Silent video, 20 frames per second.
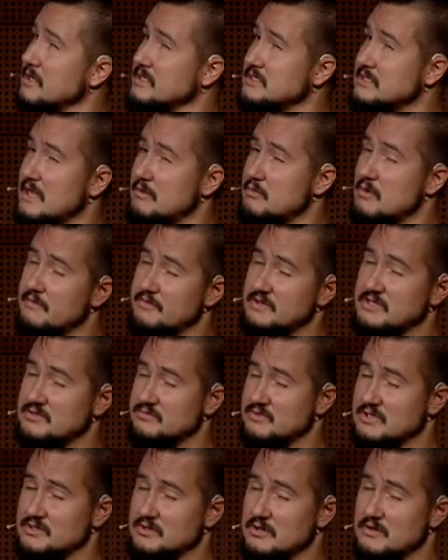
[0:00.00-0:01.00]
it's like one of these
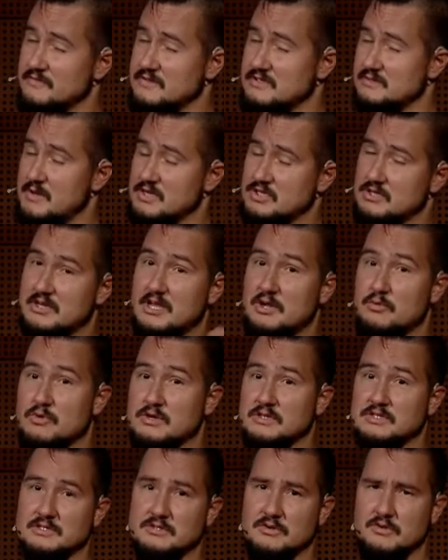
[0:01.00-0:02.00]
reserved special
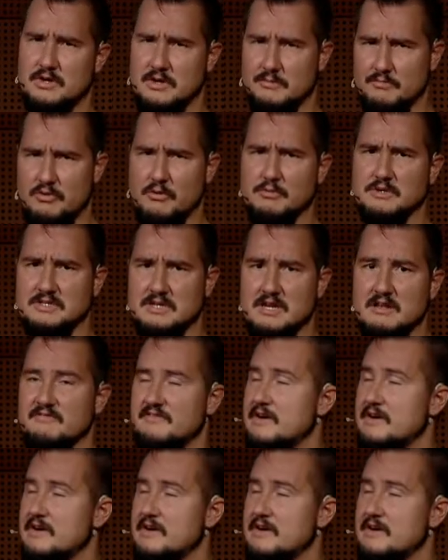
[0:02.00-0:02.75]
keywords, so you can probably set up